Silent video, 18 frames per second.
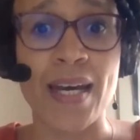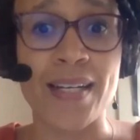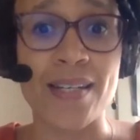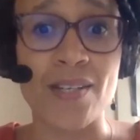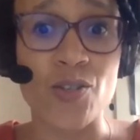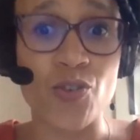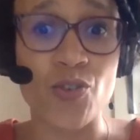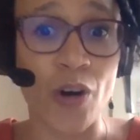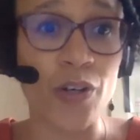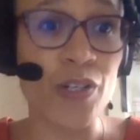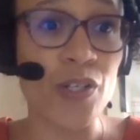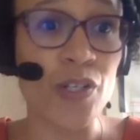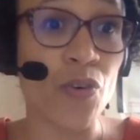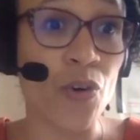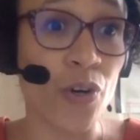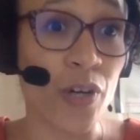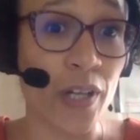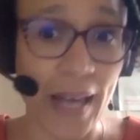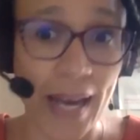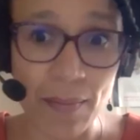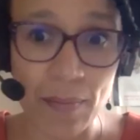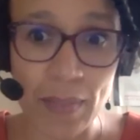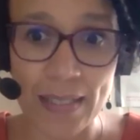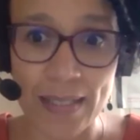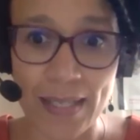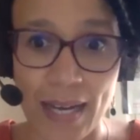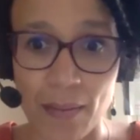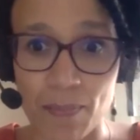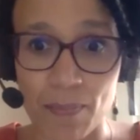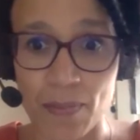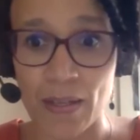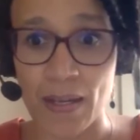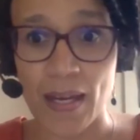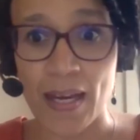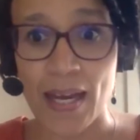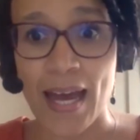the struggles for climate
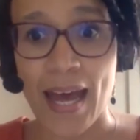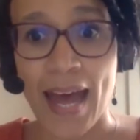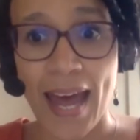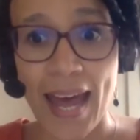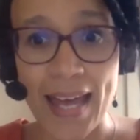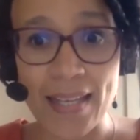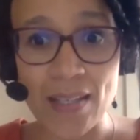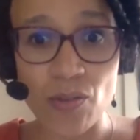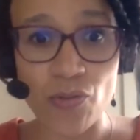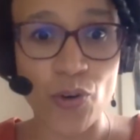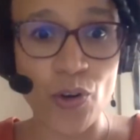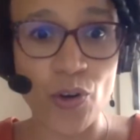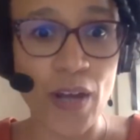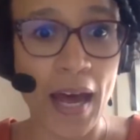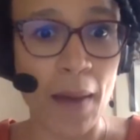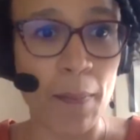debt, and for the